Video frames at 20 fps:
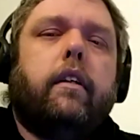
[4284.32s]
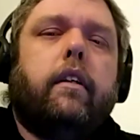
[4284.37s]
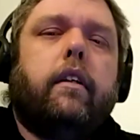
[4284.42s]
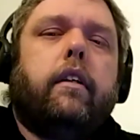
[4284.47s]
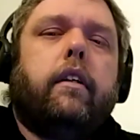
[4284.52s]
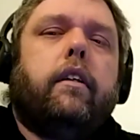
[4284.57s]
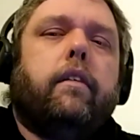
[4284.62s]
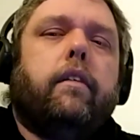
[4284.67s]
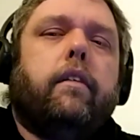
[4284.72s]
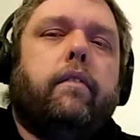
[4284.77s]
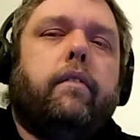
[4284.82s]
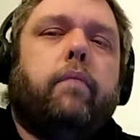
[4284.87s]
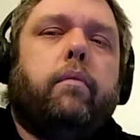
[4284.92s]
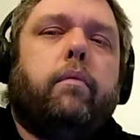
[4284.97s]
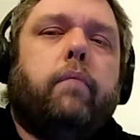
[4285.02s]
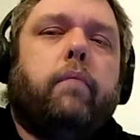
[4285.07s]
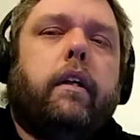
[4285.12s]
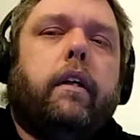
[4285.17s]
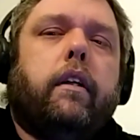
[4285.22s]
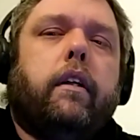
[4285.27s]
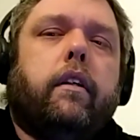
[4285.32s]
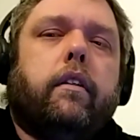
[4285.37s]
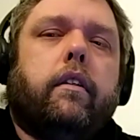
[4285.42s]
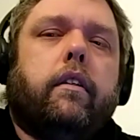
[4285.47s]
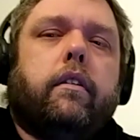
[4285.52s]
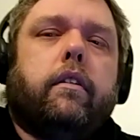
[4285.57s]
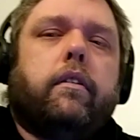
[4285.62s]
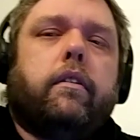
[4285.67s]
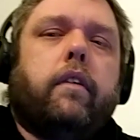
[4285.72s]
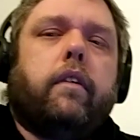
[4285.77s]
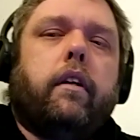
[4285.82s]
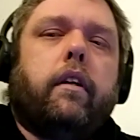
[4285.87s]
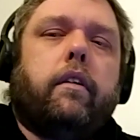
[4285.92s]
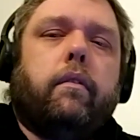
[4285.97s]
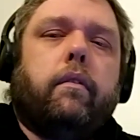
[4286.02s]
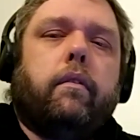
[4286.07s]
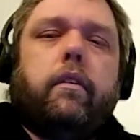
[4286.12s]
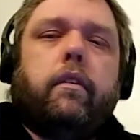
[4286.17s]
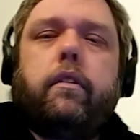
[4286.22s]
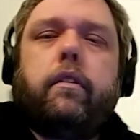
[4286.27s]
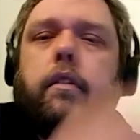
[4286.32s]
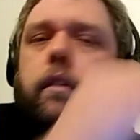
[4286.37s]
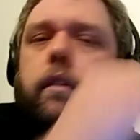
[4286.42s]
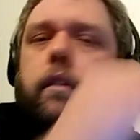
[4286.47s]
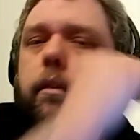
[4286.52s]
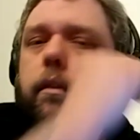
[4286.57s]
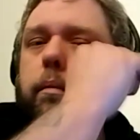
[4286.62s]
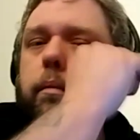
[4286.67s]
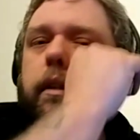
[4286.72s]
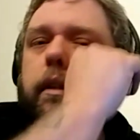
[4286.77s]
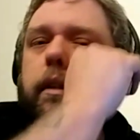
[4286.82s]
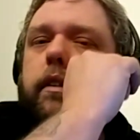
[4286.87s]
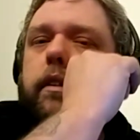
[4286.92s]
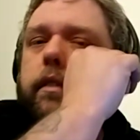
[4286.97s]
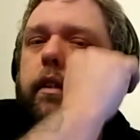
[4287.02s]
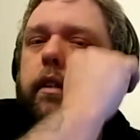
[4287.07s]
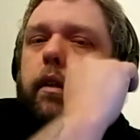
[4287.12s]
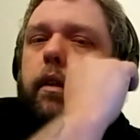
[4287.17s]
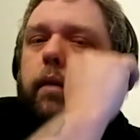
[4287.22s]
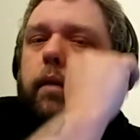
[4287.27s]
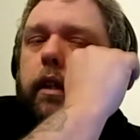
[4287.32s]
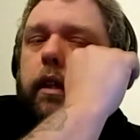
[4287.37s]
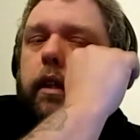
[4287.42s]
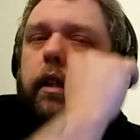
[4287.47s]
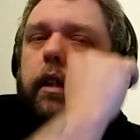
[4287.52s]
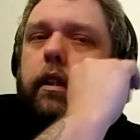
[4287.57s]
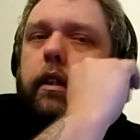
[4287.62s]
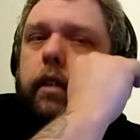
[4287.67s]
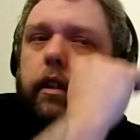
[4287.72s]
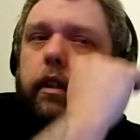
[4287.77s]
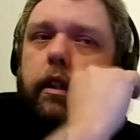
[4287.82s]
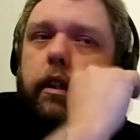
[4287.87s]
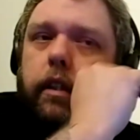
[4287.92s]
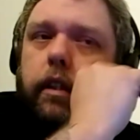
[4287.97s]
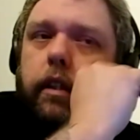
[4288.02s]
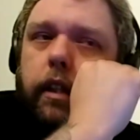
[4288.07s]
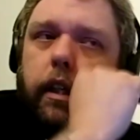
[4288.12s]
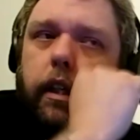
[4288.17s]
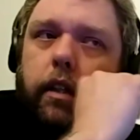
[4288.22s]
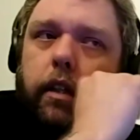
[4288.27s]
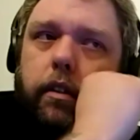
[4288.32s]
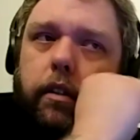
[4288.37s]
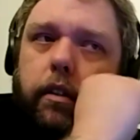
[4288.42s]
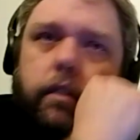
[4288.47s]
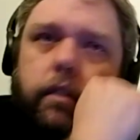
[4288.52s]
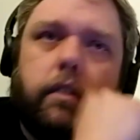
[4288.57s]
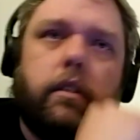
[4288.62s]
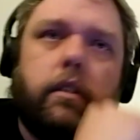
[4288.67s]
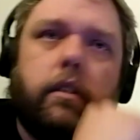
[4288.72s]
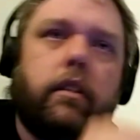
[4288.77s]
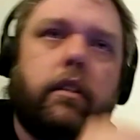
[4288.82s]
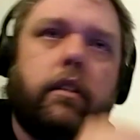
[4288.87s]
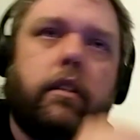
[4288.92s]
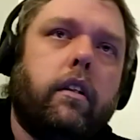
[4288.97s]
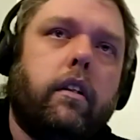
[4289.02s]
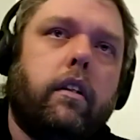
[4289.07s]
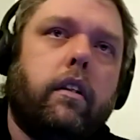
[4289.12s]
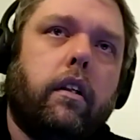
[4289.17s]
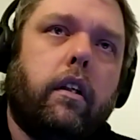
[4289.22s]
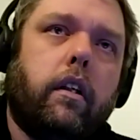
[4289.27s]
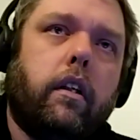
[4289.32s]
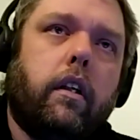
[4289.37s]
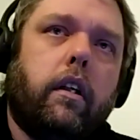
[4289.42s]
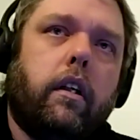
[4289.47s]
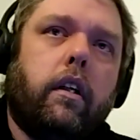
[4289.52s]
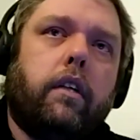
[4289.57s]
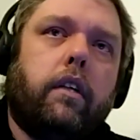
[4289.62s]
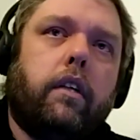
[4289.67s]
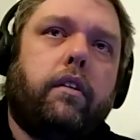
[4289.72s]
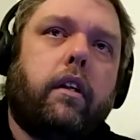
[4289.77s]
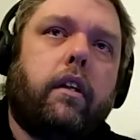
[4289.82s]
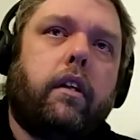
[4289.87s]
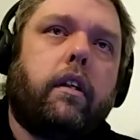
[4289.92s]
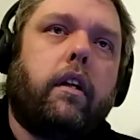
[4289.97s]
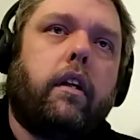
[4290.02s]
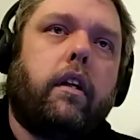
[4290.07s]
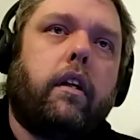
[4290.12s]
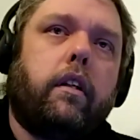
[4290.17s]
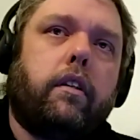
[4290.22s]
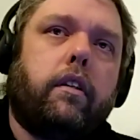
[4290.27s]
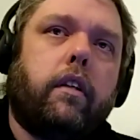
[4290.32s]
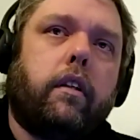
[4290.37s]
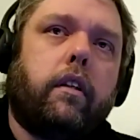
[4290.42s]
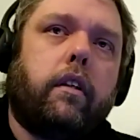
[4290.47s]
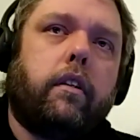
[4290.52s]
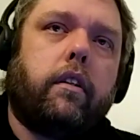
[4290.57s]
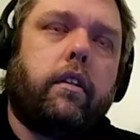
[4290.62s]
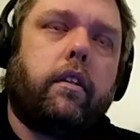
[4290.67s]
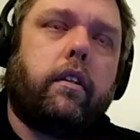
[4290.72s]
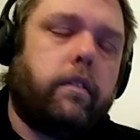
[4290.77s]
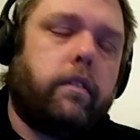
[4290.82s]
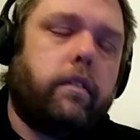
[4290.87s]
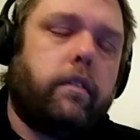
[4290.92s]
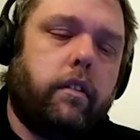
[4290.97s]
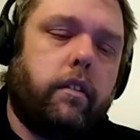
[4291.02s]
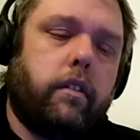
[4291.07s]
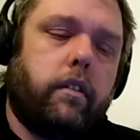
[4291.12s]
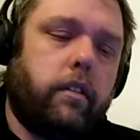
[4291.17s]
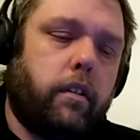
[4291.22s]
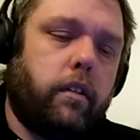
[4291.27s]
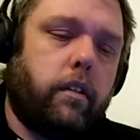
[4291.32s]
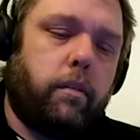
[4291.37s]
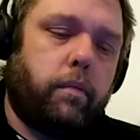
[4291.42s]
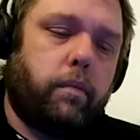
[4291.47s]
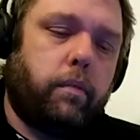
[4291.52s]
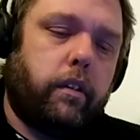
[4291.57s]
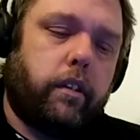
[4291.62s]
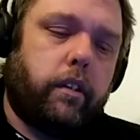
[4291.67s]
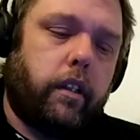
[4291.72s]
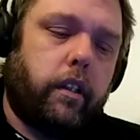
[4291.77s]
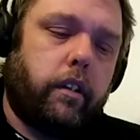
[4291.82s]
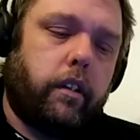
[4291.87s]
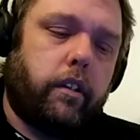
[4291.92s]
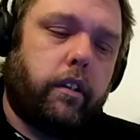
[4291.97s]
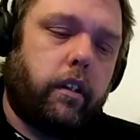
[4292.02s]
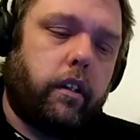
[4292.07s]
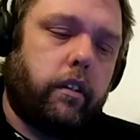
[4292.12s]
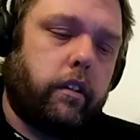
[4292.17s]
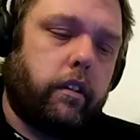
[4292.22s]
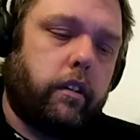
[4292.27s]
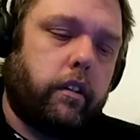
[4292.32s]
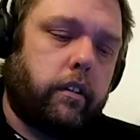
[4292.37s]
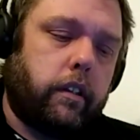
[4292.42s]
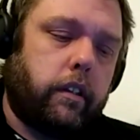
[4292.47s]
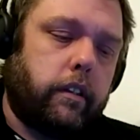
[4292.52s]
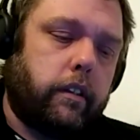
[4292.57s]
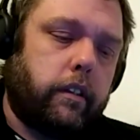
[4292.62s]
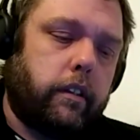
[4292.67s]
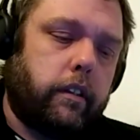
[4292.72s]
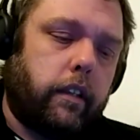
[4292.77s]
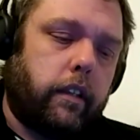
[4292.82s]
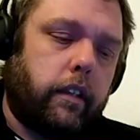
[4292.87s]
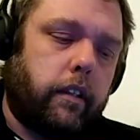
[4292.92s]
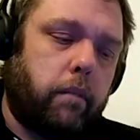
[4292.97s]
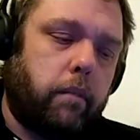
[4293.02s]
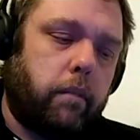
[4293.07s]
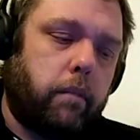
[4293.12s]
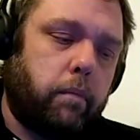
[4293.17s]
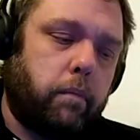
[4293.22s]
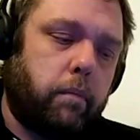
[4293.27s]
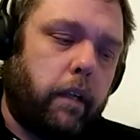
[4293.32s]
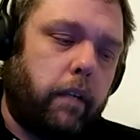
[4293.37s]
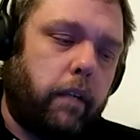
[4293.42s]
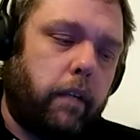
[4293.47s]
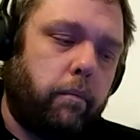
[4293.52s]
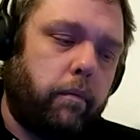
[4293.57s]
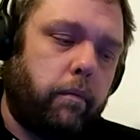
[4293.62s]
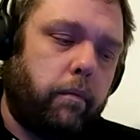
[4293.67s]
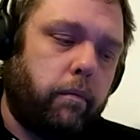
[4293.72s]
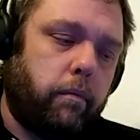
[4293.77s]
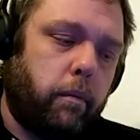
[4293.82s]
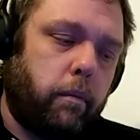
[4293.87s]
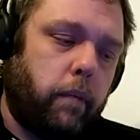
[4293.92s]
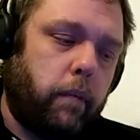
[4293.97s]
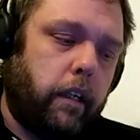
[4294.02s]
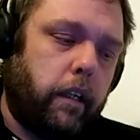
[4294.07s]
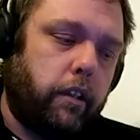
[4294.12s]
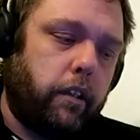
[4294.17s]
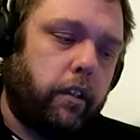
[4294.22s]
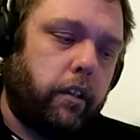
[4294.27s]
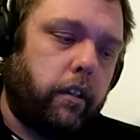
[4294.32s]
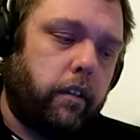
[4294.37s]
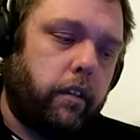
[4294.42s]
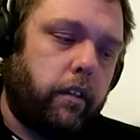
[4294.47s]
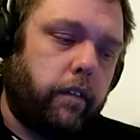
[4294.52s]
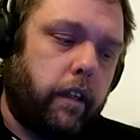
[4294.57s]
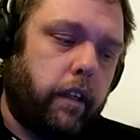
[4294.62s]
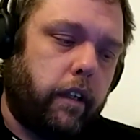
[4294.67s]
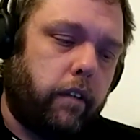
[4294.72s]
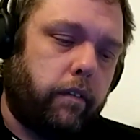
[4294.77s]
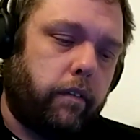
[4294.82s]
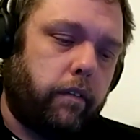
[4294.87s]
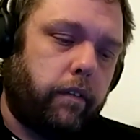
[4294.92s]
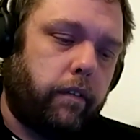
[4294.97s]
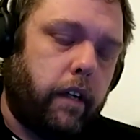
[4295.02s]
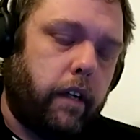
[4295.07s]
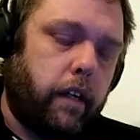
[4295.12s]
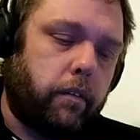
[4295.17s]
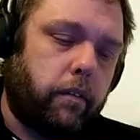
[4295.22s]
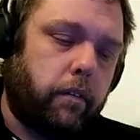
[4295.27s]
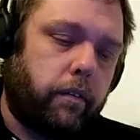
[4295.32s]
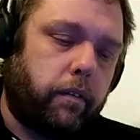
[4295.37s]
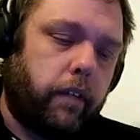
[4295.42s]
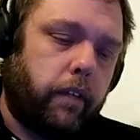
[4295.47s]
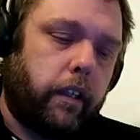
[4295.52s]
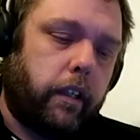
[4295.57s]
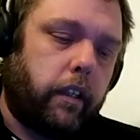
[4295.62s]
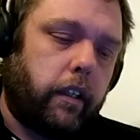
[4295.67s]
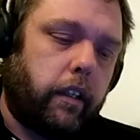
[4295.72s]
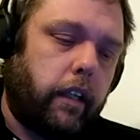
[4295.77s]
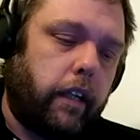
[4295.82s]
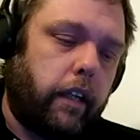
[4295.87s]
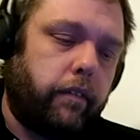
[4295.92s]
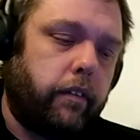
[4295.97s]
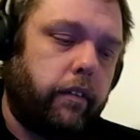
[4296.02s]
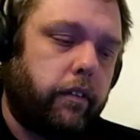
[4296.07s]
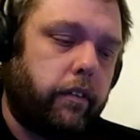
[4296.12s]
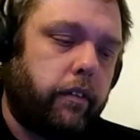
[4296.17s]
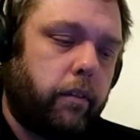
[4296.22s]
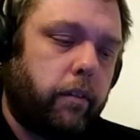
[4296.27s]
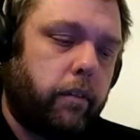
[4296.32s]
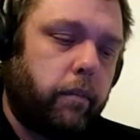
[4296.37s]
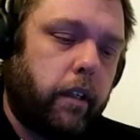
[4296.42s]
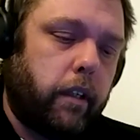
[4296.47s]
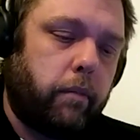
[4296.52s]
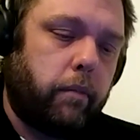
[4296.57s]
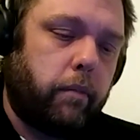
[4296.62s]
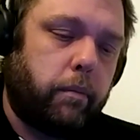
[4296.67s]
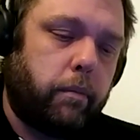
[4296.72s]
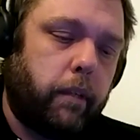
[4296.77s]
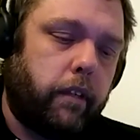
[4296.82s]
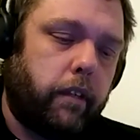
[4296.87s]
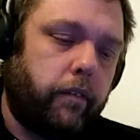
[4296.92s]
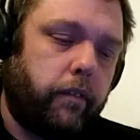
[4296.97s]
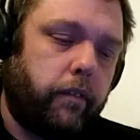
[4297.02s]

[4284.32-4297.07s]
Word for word: November might get a little treacherous a little bit, so uh, yeah, no, check on each other. Don't don't appreciate each other just because death comes by and reminds you of how fragile fucking life is sometimes, man.